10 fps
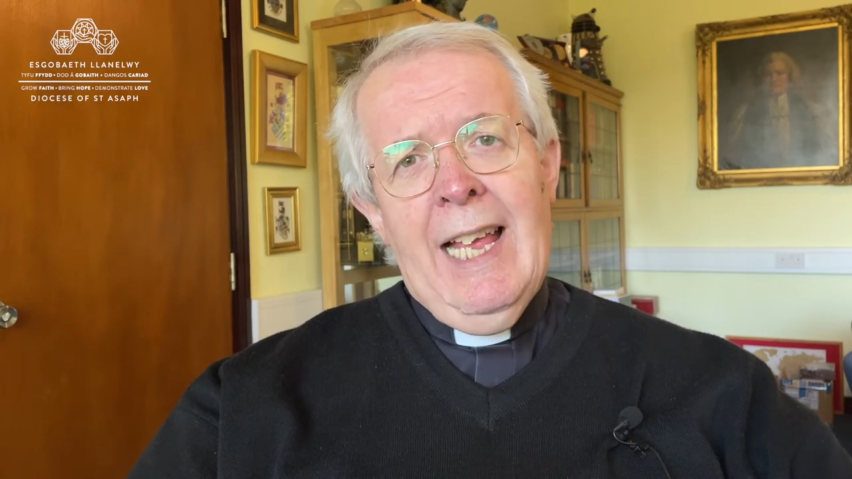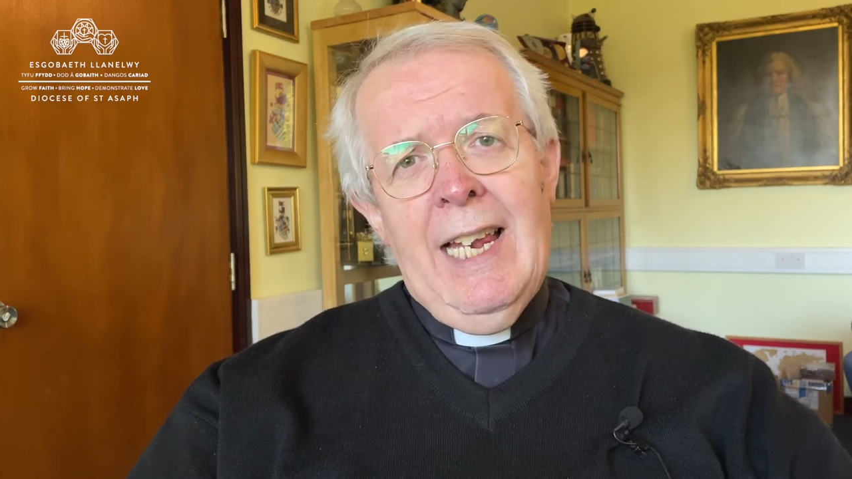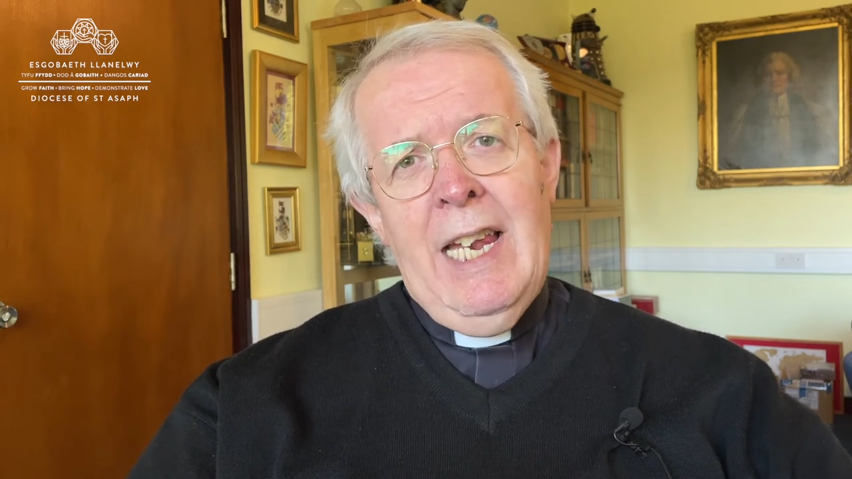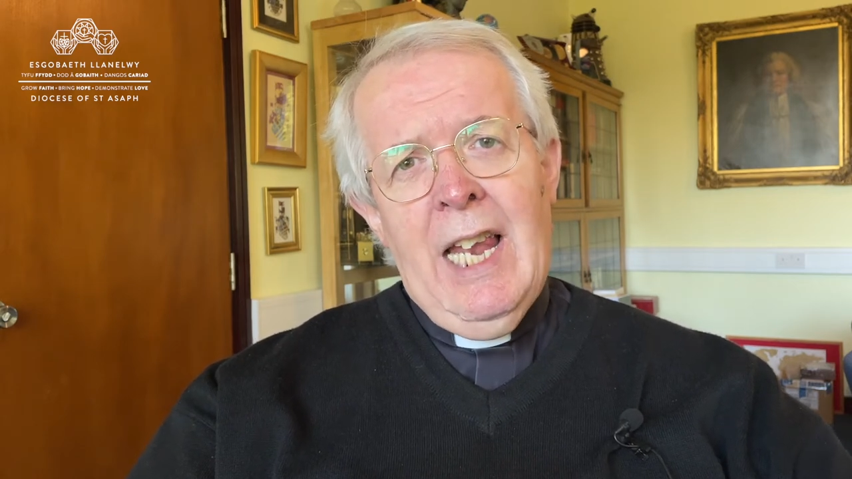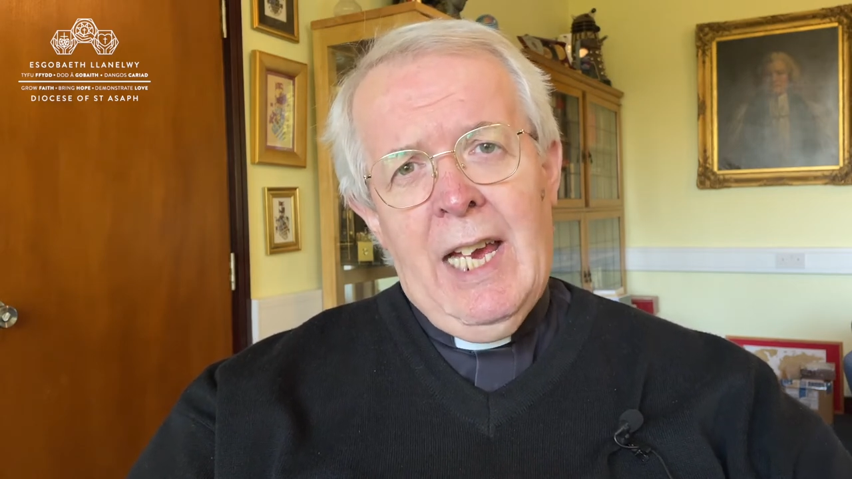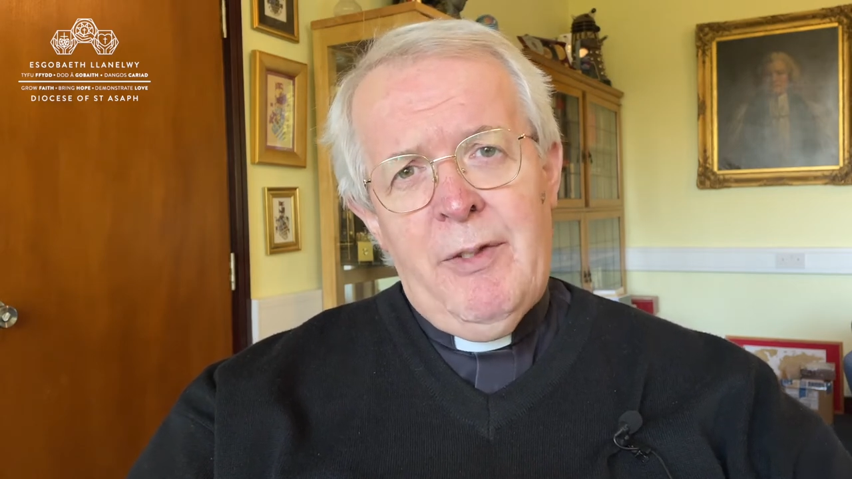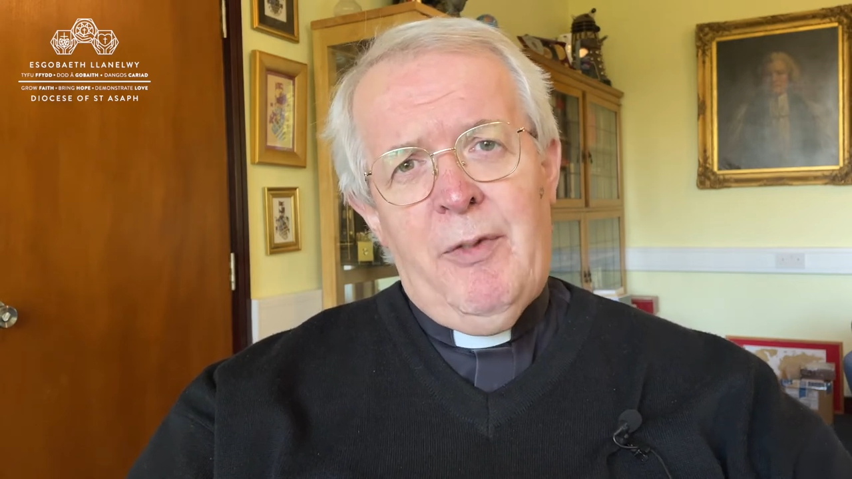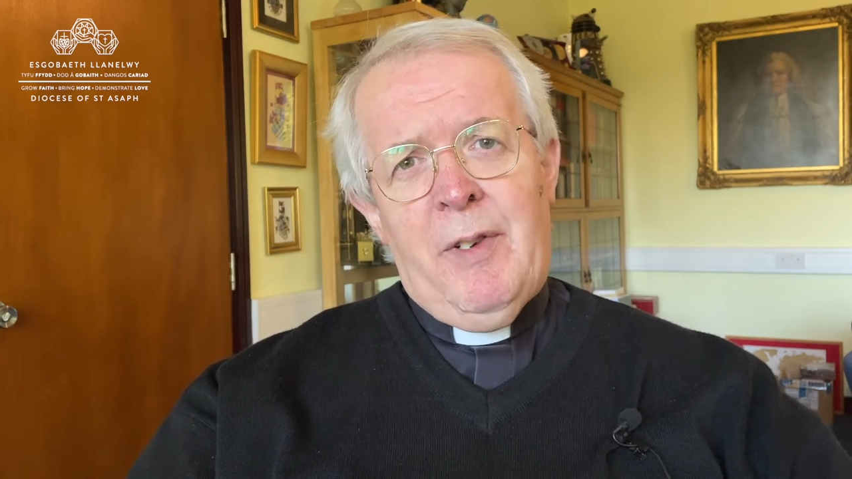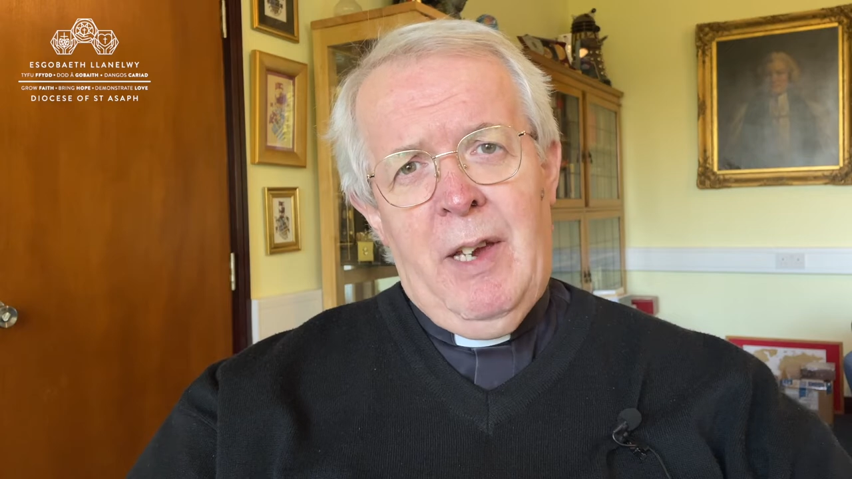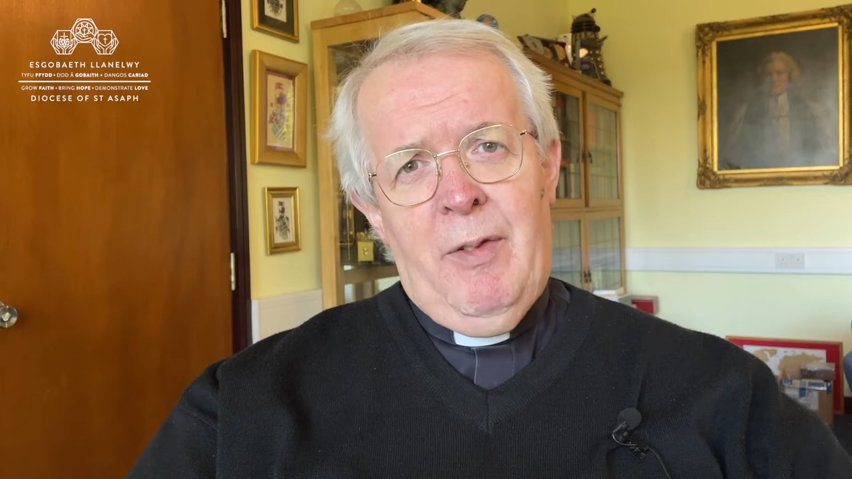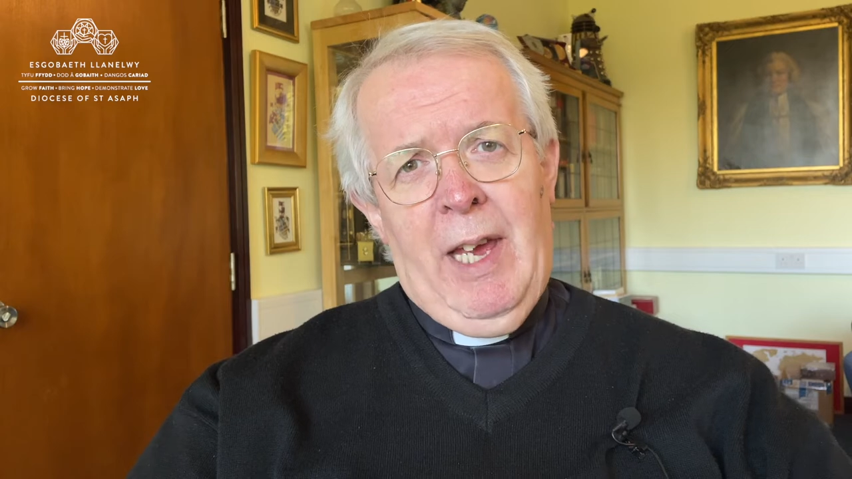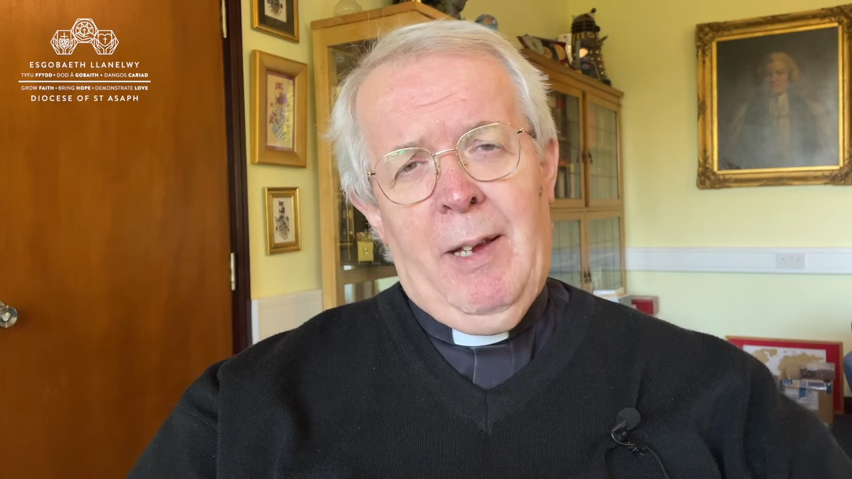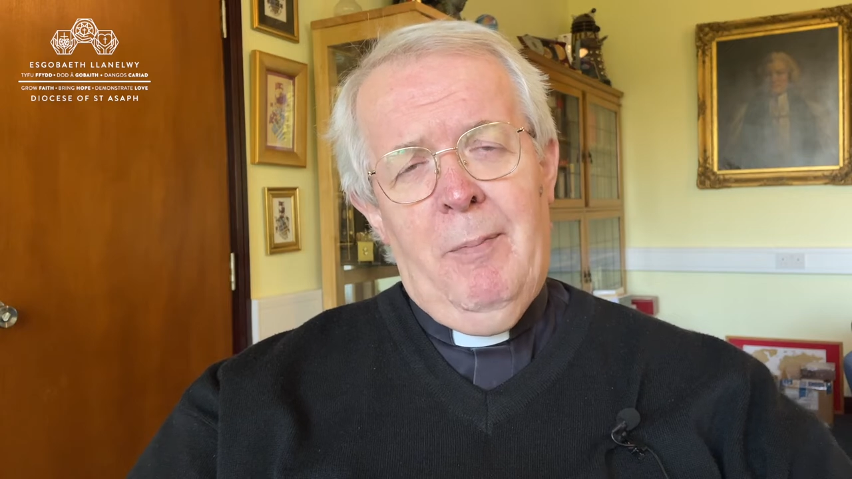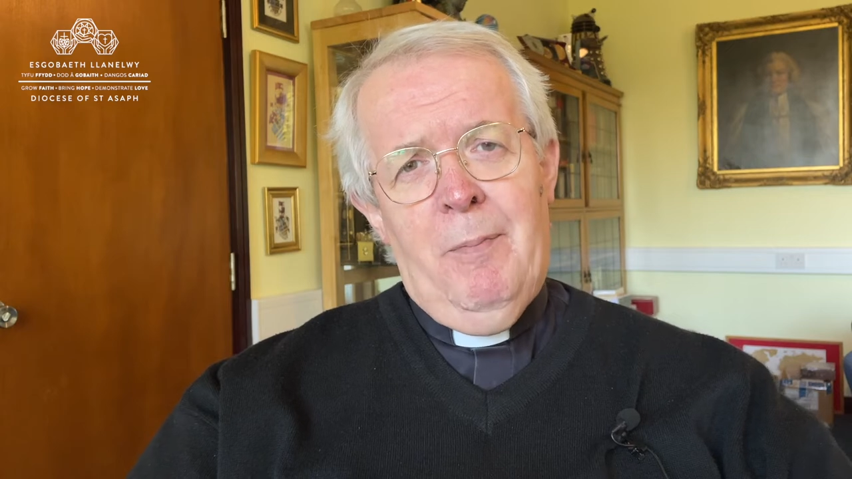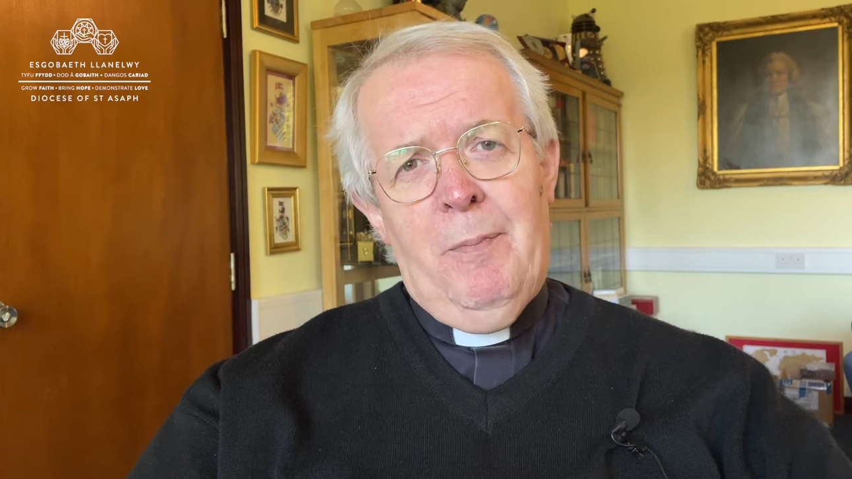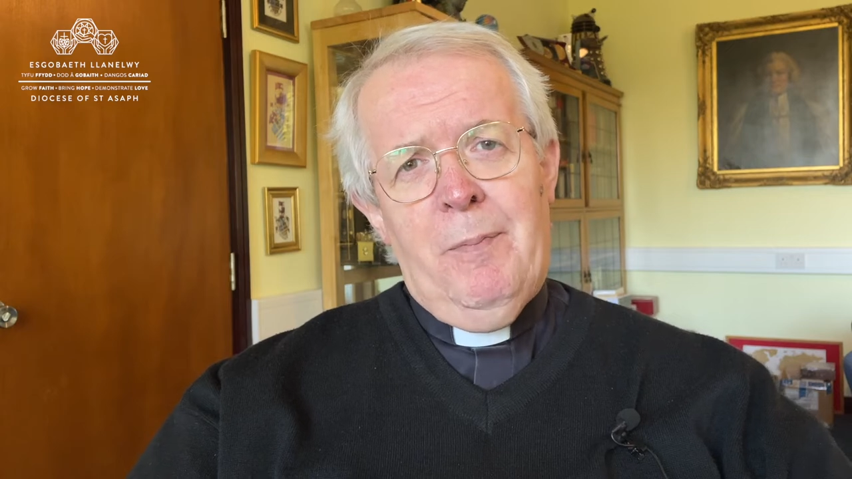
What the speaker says: life-giving.